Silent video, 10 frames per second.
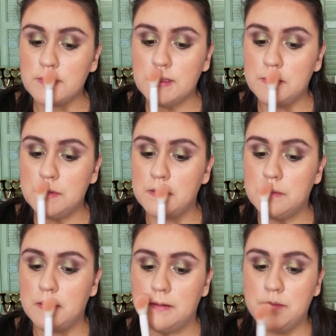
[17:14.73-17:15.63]
Cupid's
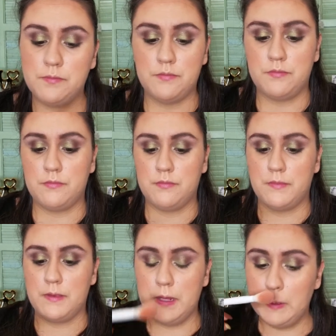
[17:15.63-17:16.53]
bow.
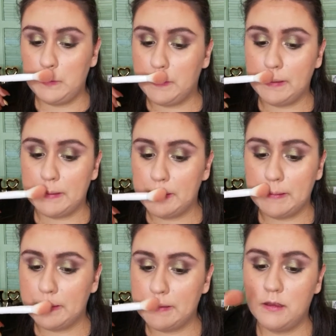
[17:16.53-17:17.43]
It's a little weird
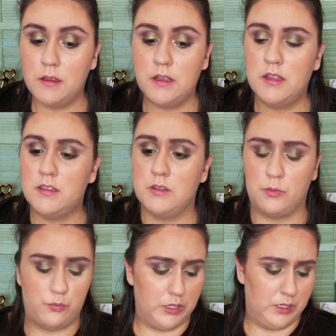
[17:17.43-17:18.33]
because it's a
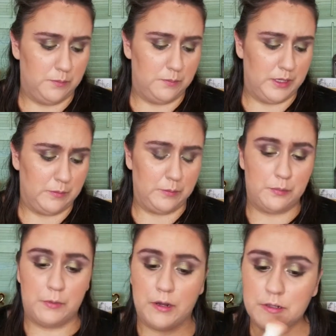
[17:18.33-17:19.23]
really big
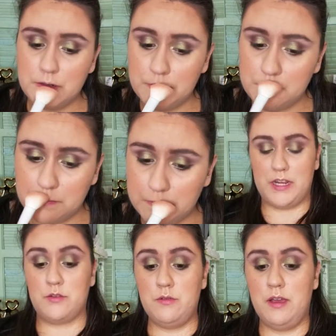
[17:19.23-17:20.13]
brush. I
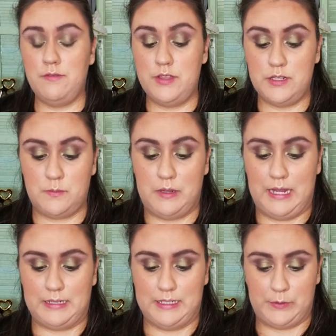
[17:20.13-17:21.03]
do have this
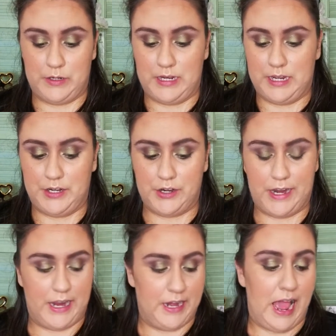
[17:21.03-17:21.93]
black liquid liner,
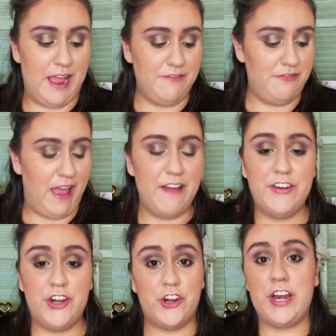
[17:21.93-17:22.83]
and I
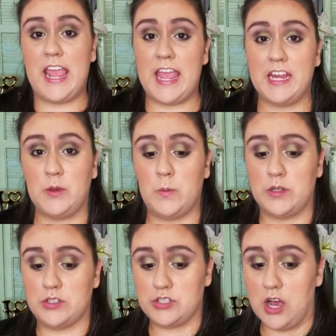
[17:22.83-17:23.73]
haven't heard
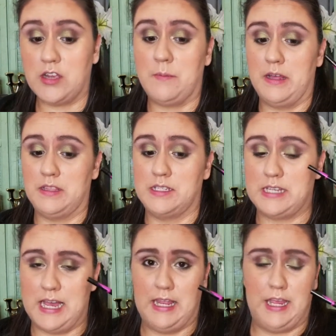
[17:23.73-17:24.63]
anyone talk about this
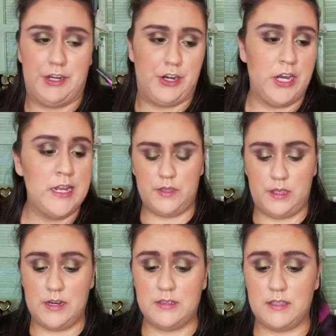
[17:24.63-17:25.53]
eyeliner.
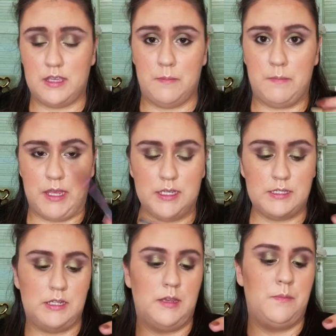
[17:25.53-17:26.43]
It is the Mega
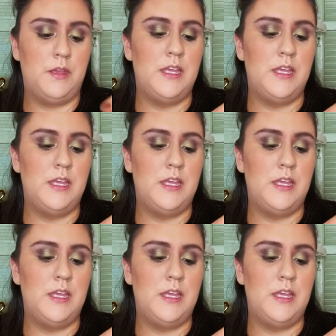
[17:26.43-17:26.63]
Slim